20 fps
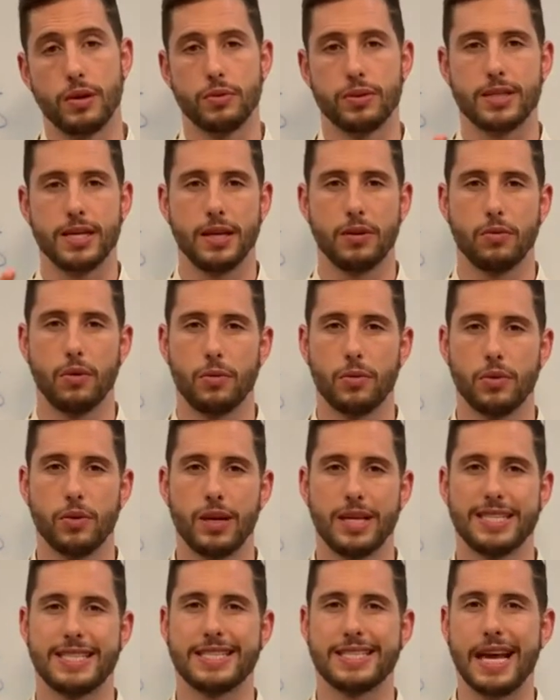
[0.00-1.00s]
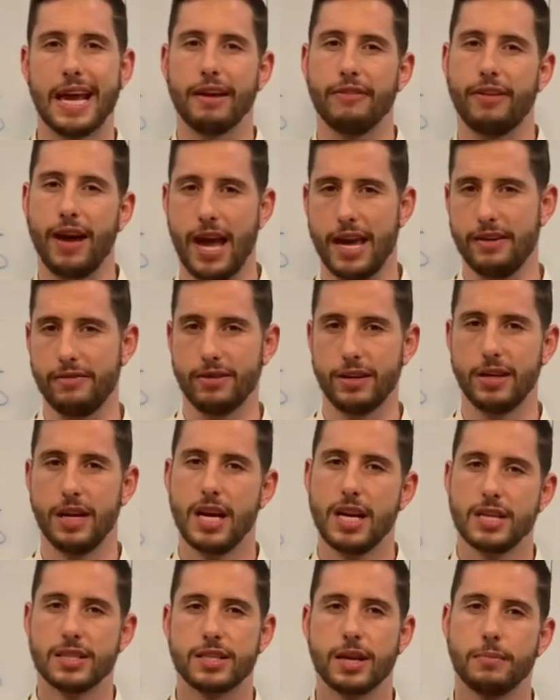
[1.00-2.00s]
they will seek what we call a safe haven,
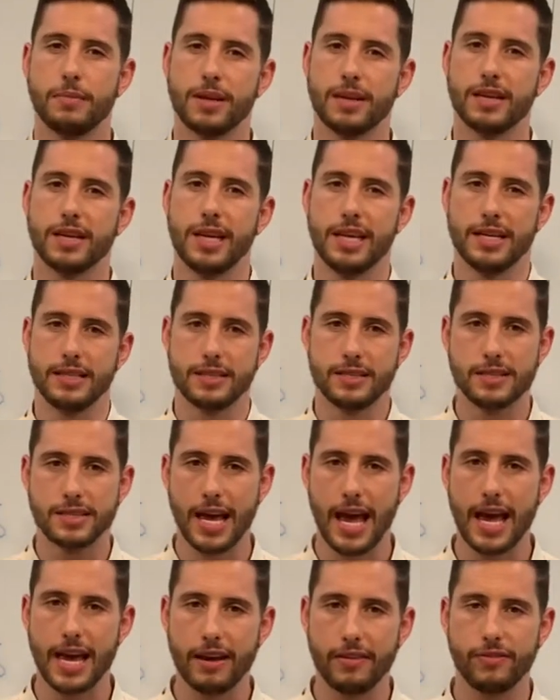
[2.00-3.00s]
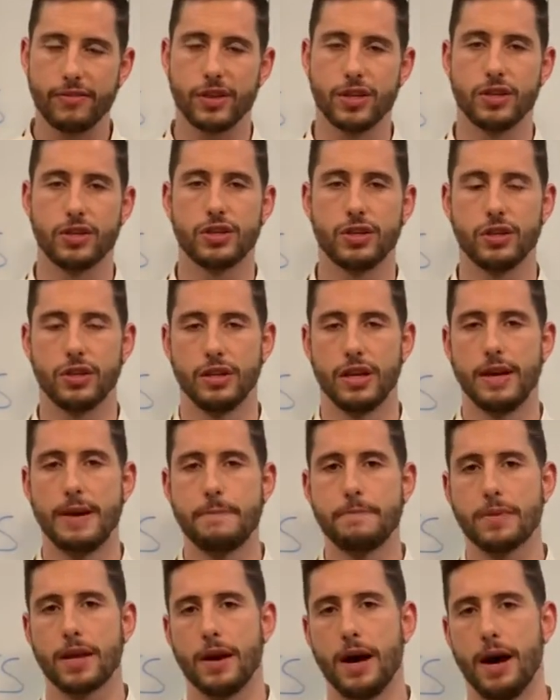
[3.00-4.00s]
something that is safe that shouldn't
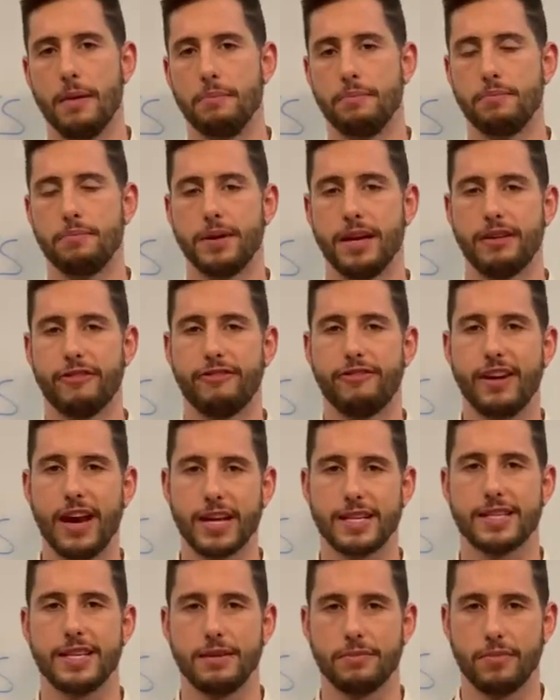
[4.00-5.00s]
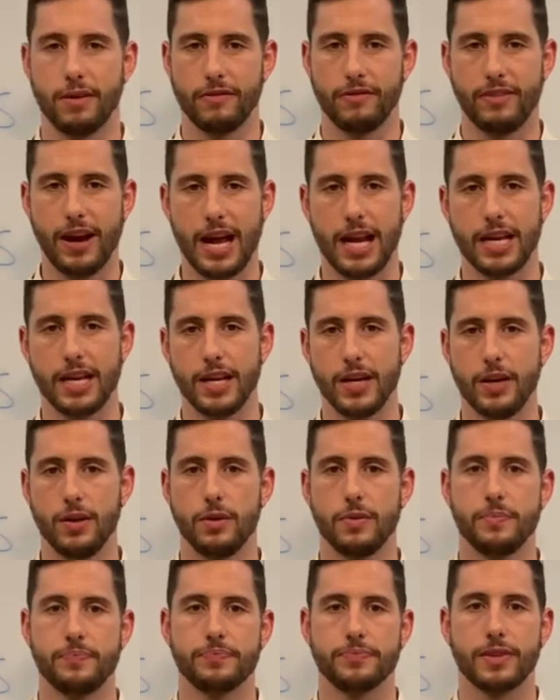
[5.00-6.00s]
um, be affected by
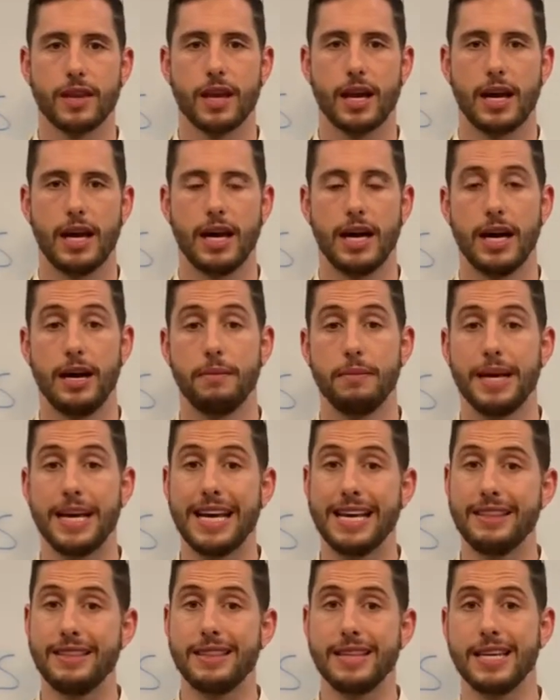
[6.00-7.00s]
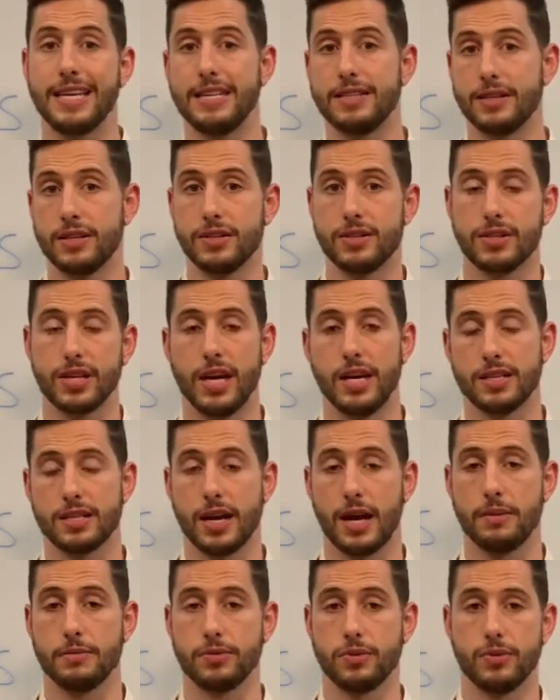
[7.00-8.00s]
value um, in these uncertain
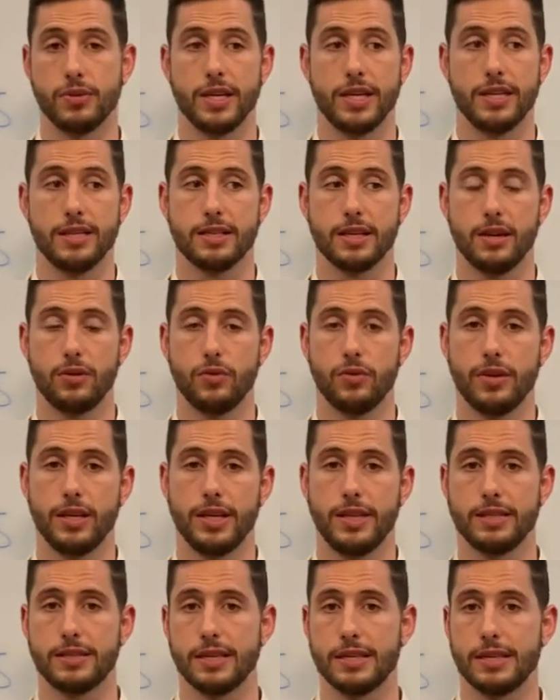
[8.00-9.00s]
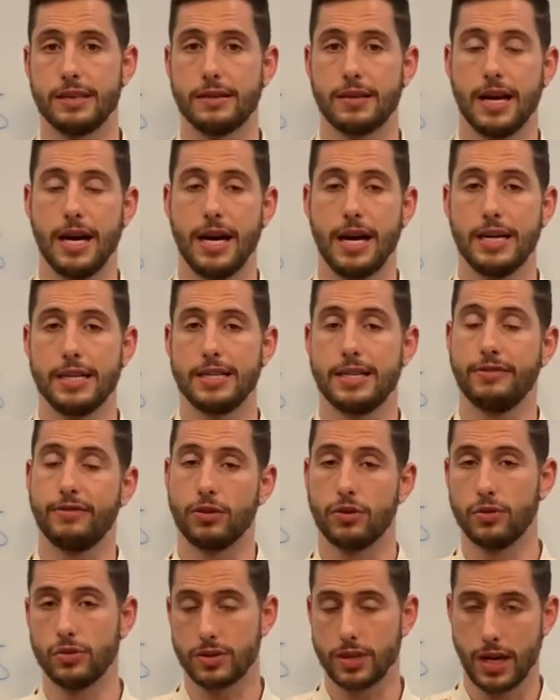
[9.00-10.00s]
times or these or these uh,
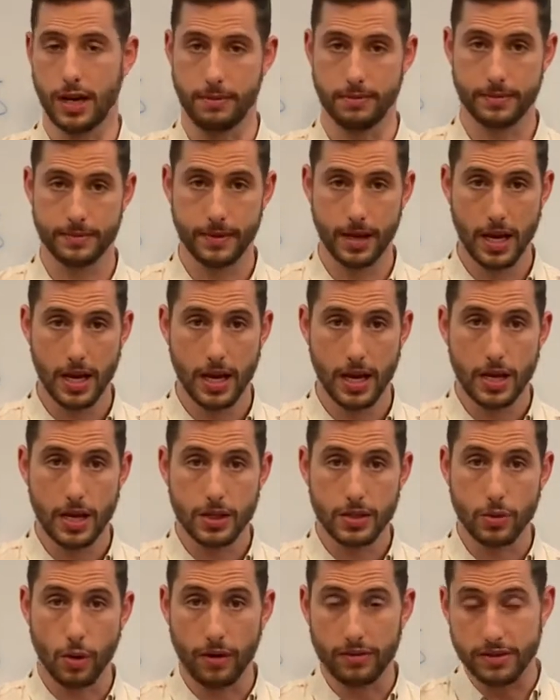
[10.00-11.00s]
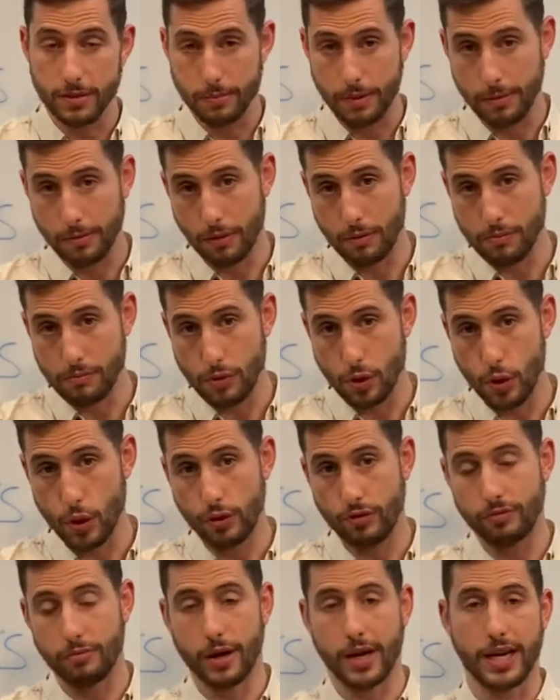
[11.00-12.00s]
difficult times. So often people
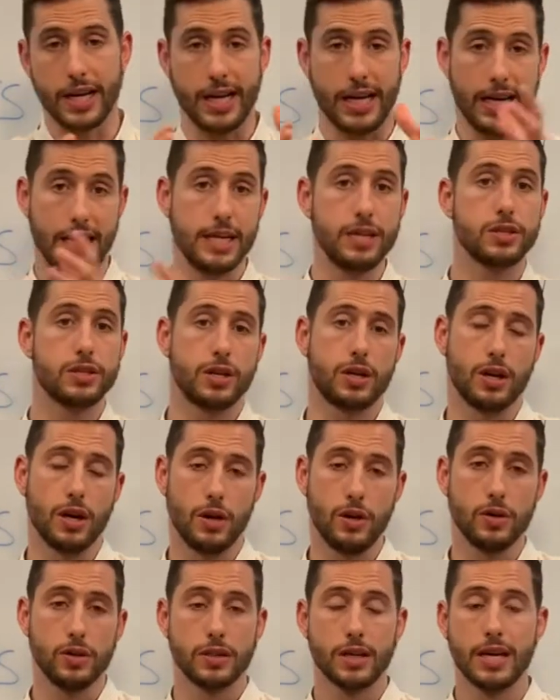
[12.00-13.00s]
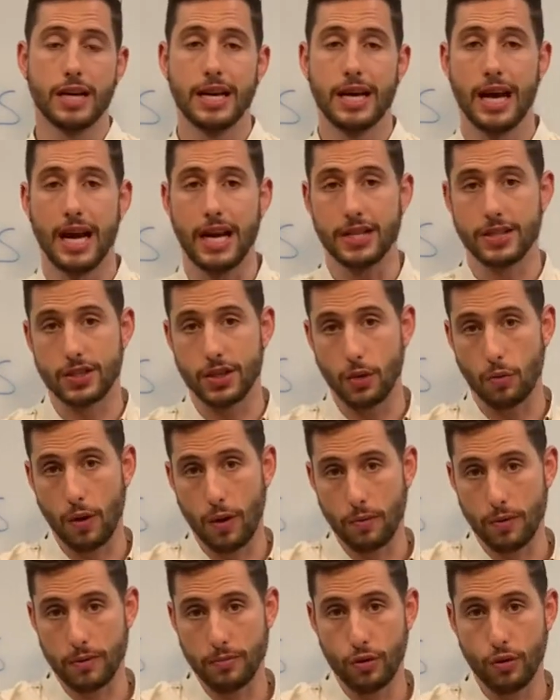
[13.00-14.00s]
move money into gold. And so
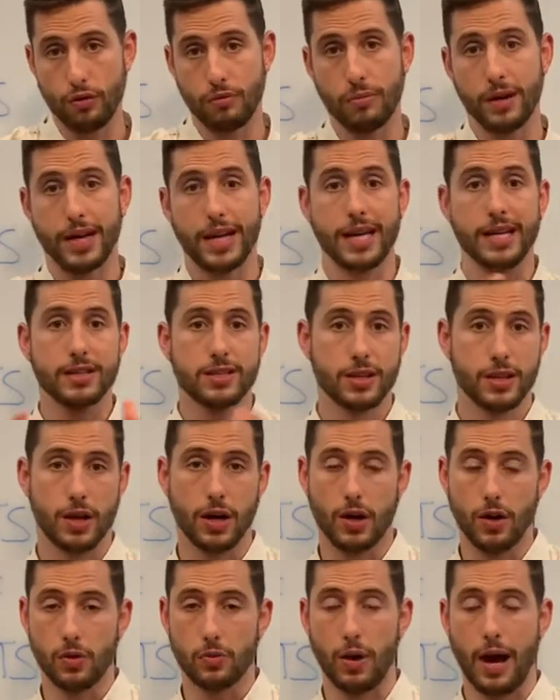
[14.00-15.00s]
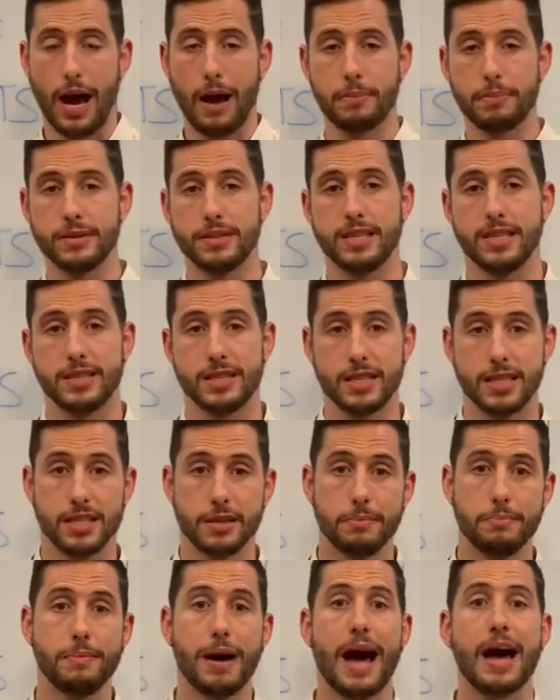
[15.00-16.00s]
when we move money into gold, what happens is the
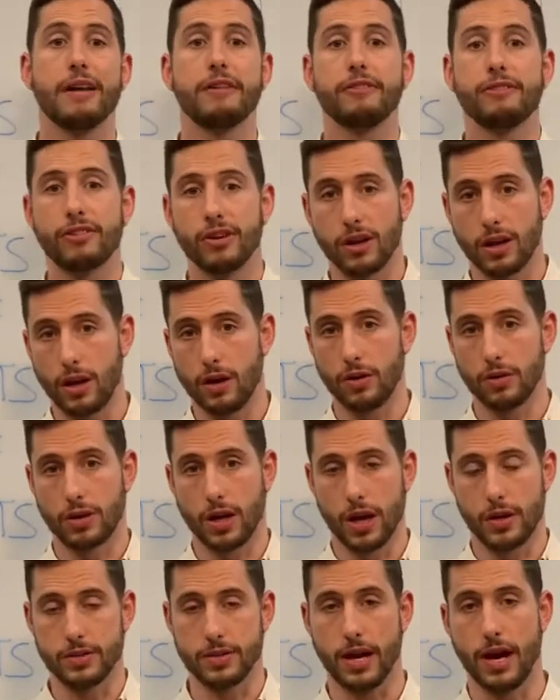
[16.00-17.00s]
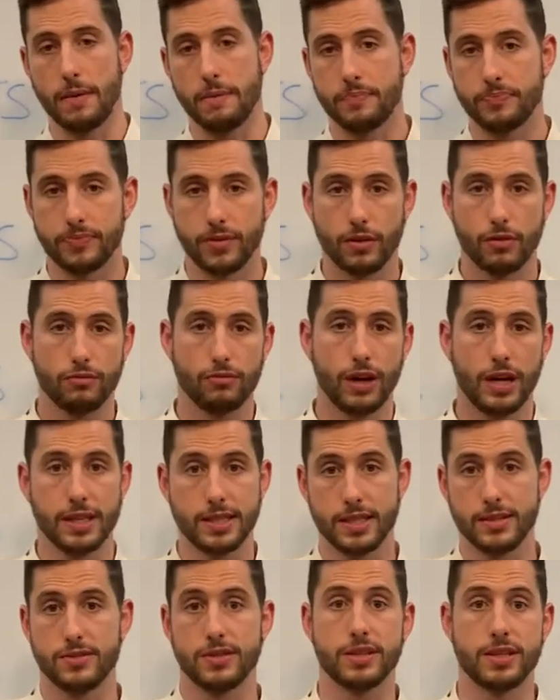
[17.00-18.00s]
demand for gold goes up
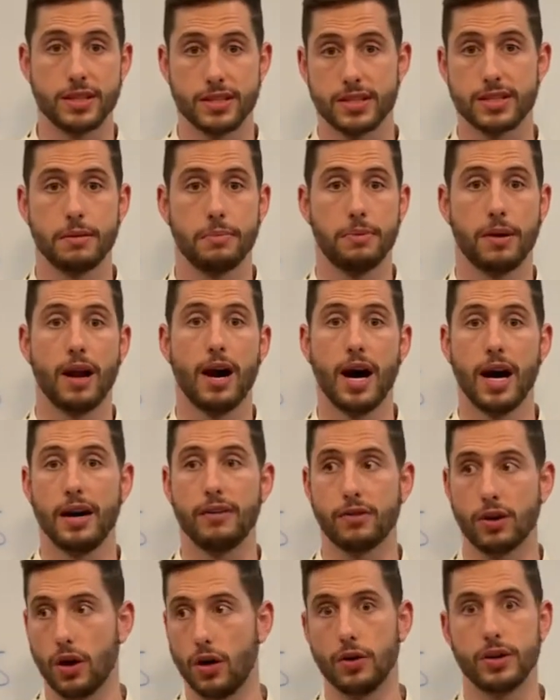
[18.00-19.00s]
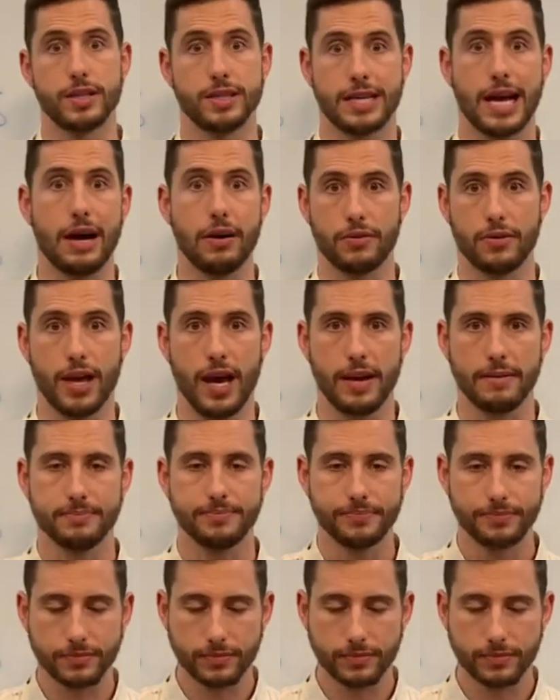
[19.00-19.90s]
relative to the supply of gold that's out there.